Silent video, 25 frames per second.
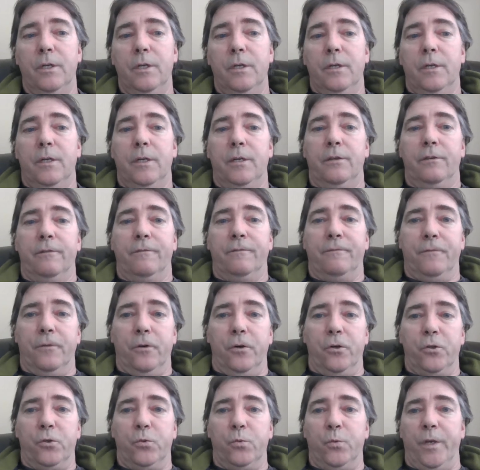In the
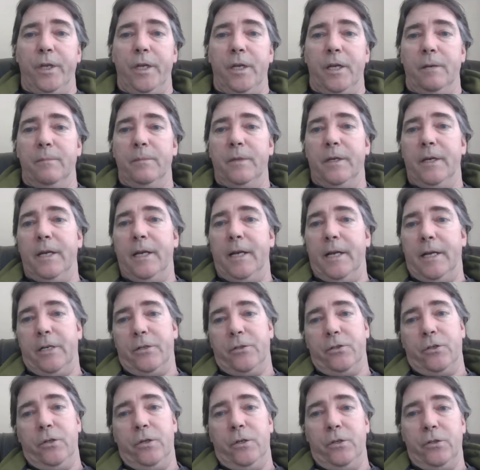first week, I'm going to
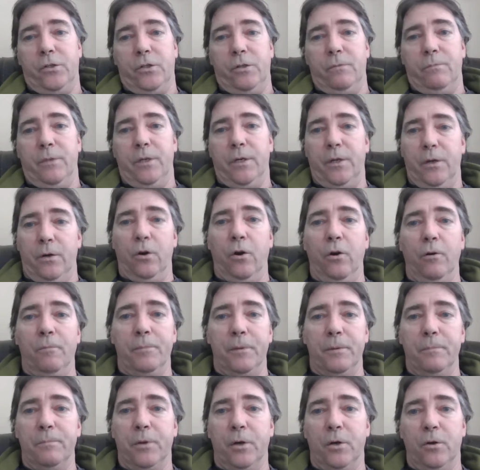ask you to submit an
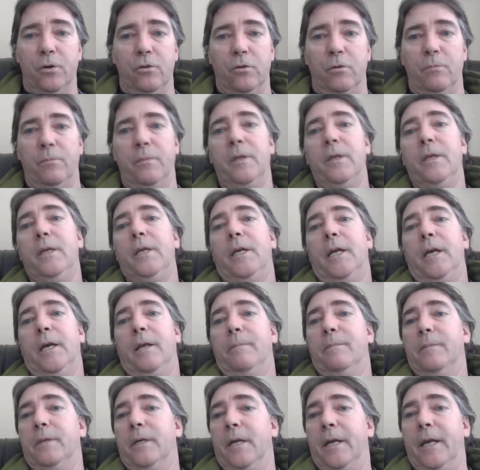open poem,
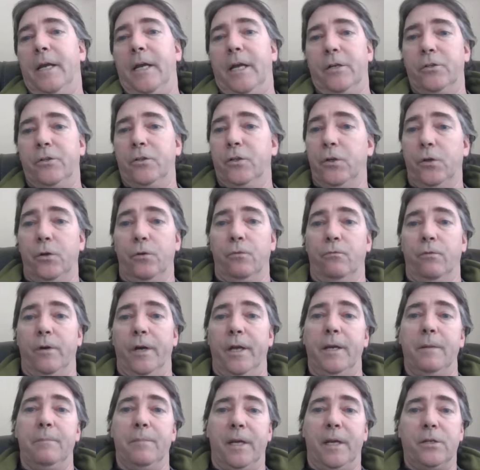and I'm going to ask you to
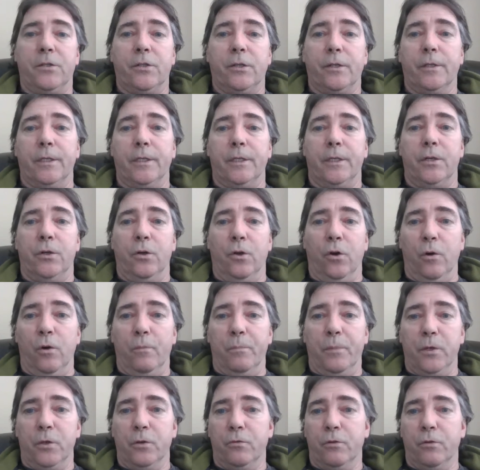write basically an
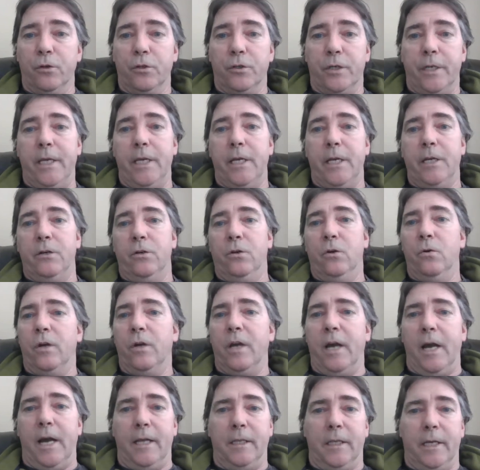open critique. No
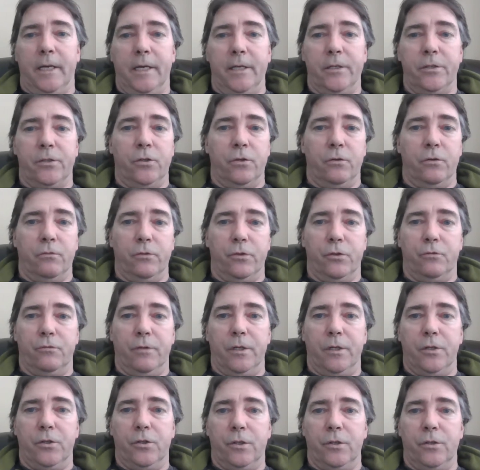guidelines, no
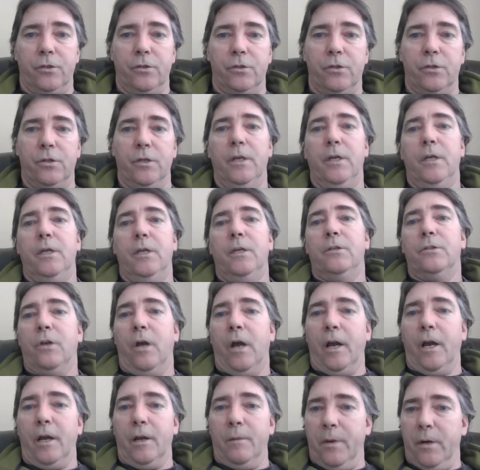restrictions.
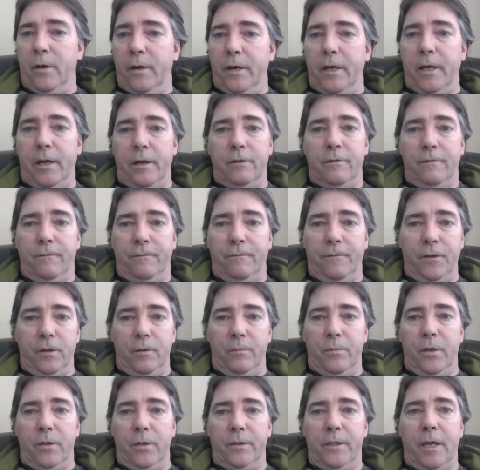Talk about how you
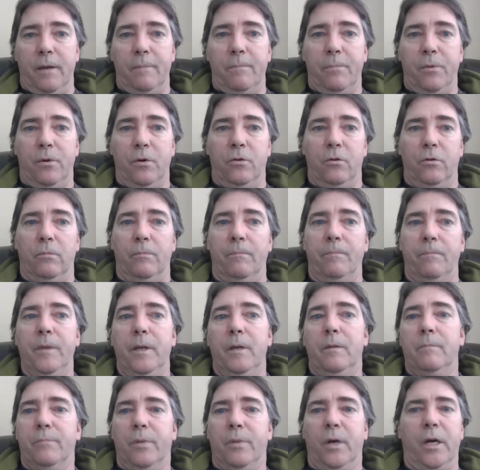feel about that poem,
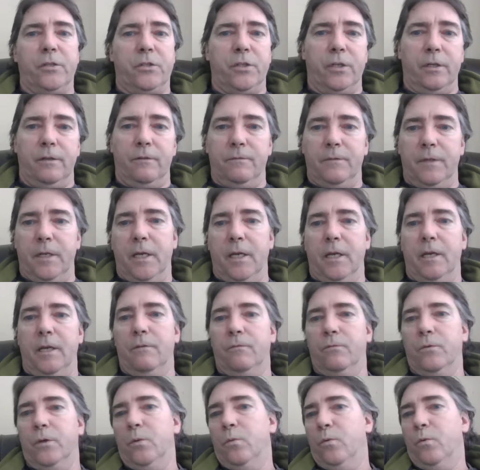positive,
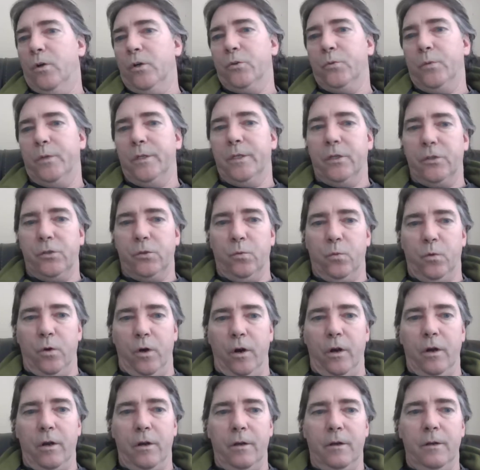negative, what works, what doesn't
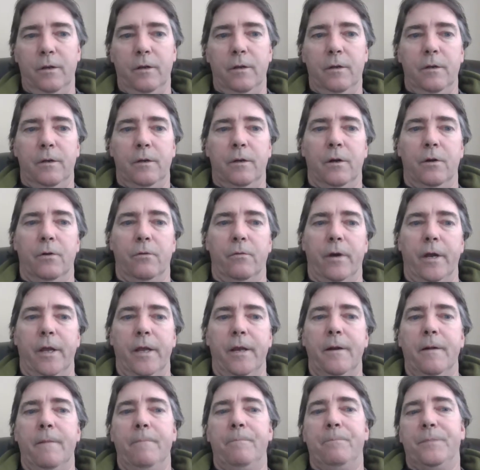work. All
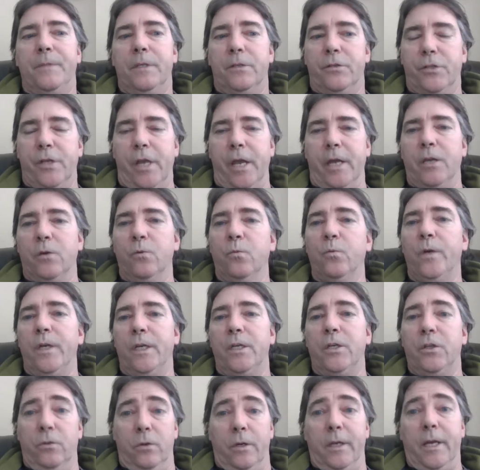right. The second
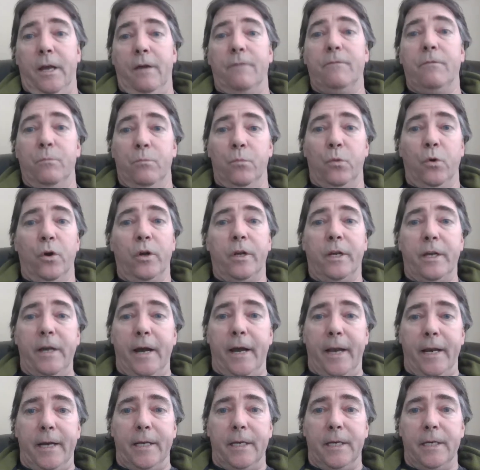week, you'll have a more
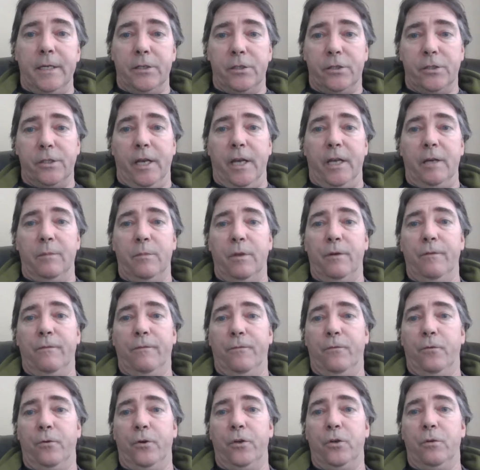guided assignment
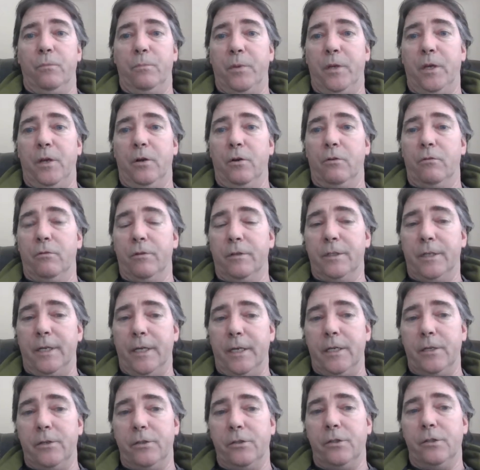for your peer
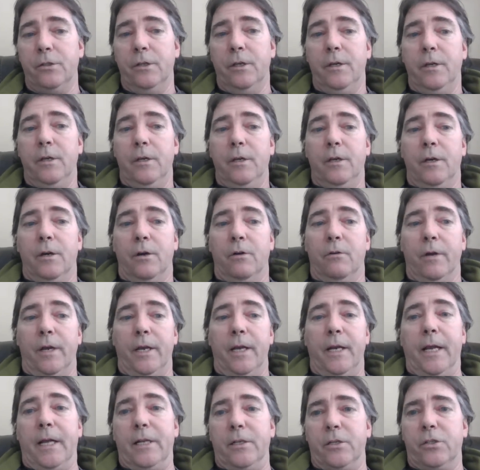critiques. All
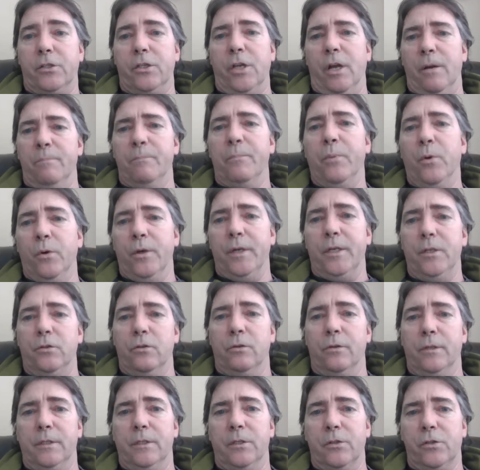right. At some point
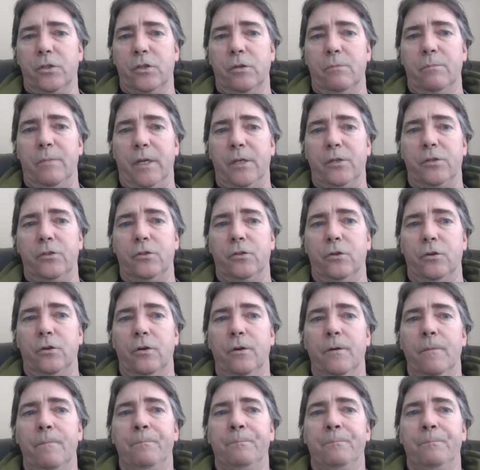during the semester,